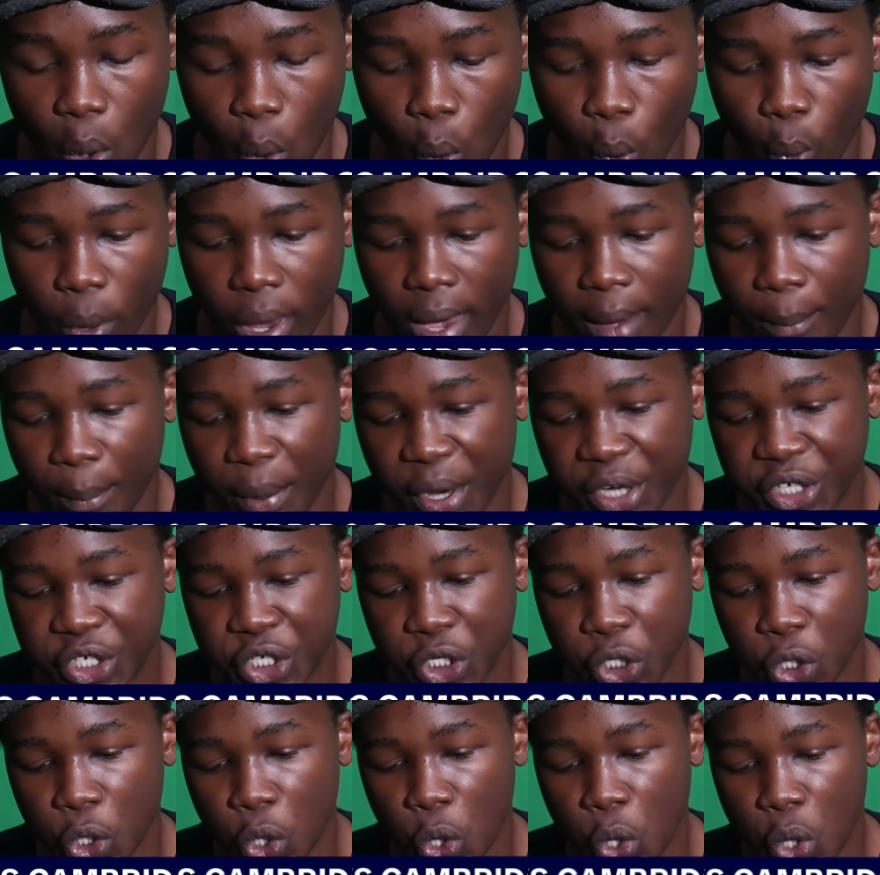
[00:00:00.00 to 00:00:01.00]
We are
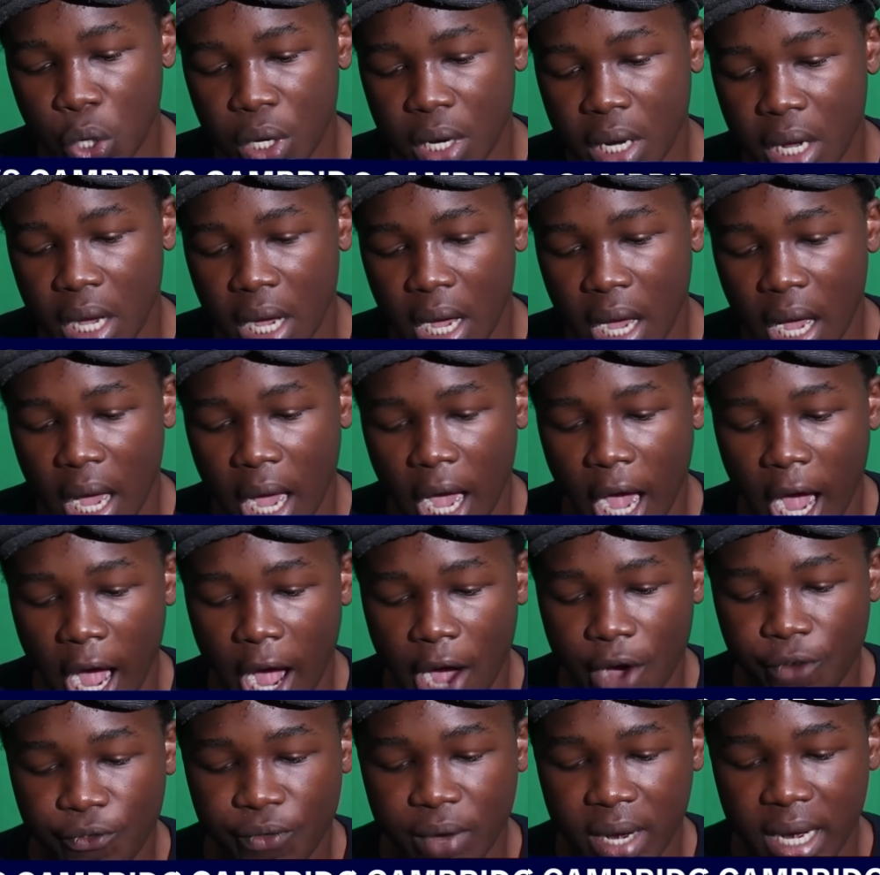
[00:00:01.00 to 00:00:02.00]
betting on
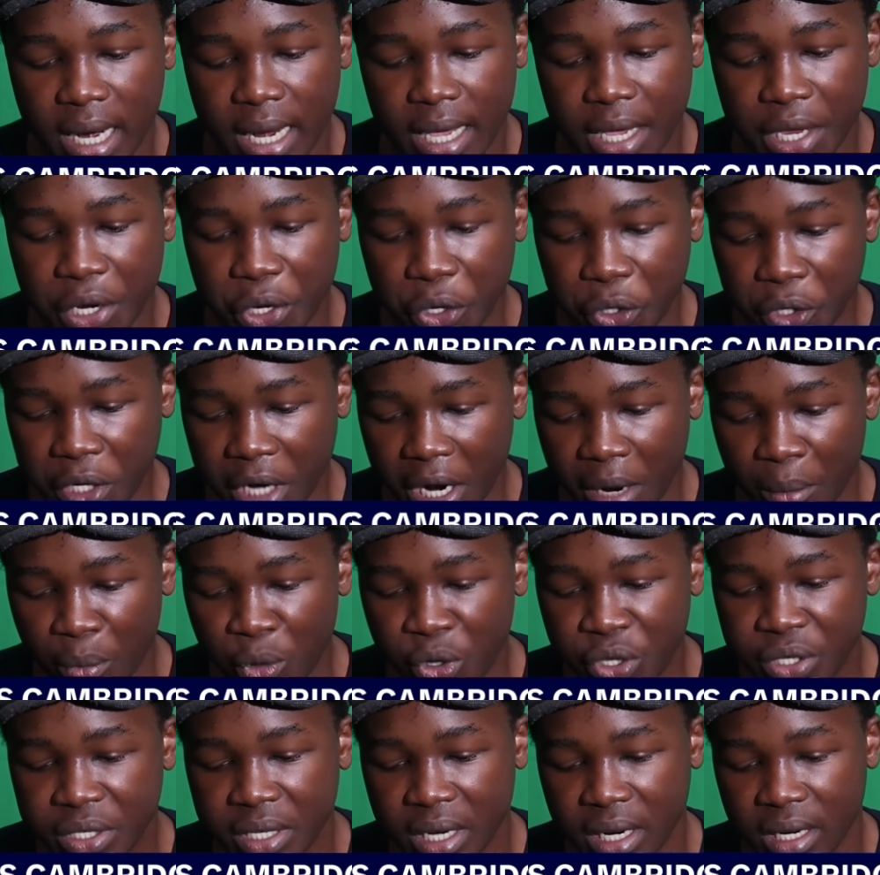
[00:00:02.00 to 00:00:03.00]
Avellino
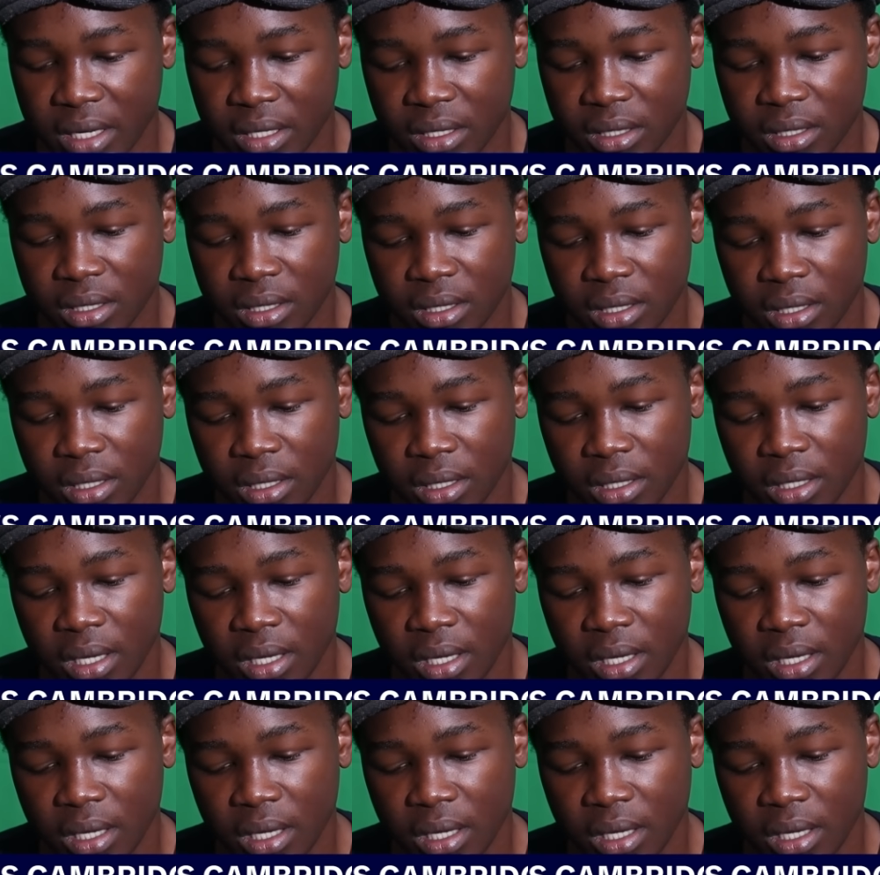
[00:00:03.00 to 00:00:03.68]
double chance